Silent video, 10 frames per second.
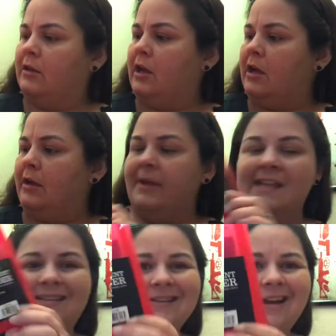
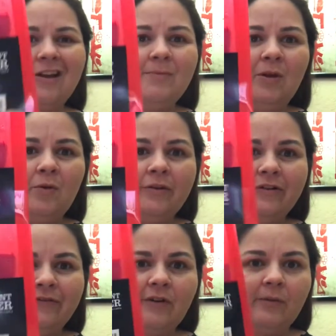It's a document
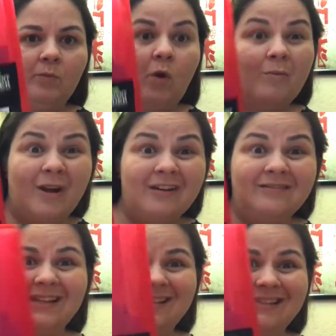holder from Walmart.
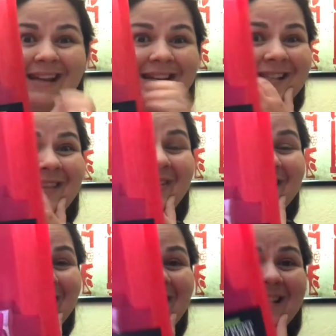It's 97
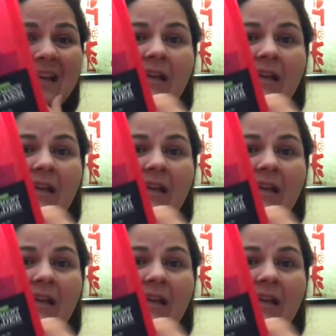cents,